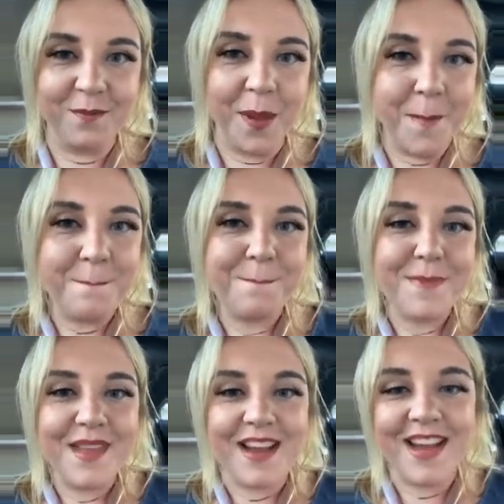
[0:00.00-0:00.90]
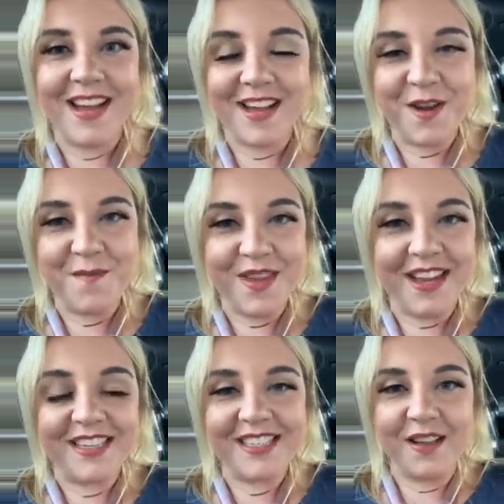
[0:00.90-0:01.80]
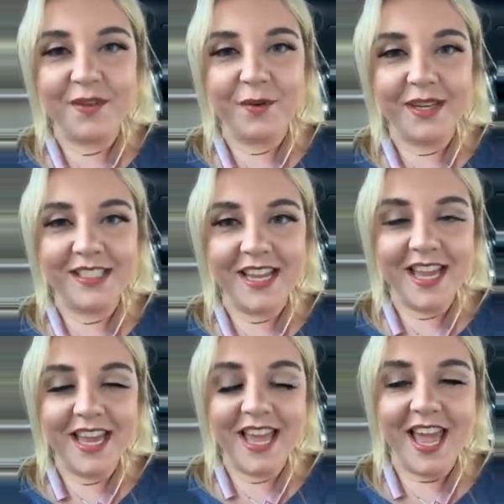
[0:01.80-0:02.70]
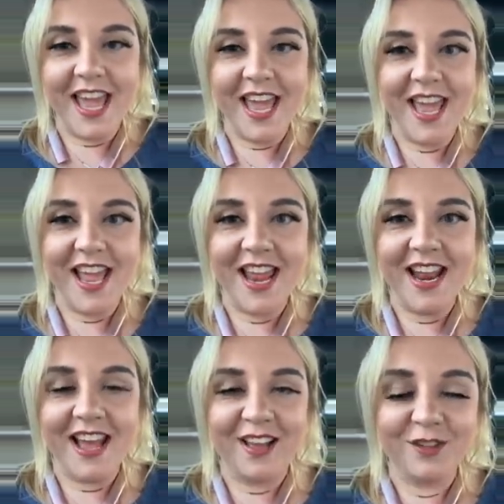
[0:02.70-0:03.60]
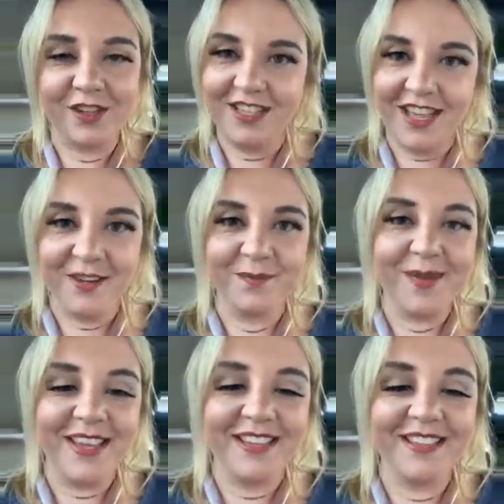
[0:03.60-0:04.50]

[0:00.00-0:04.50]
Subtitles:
But I hope you guys have a great day, and I'll talk to you later. Bye.